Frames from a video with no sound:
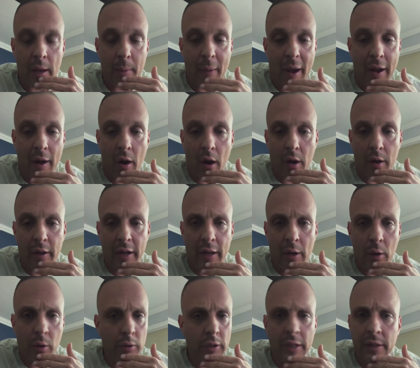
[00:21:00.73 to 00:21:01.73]
Am I
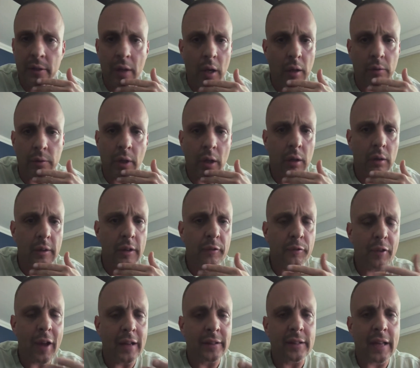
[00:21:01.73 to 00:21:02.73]
RA only? No. In
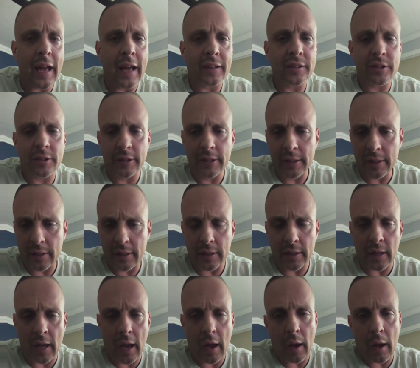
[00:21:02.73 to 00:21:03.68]
fact, actually,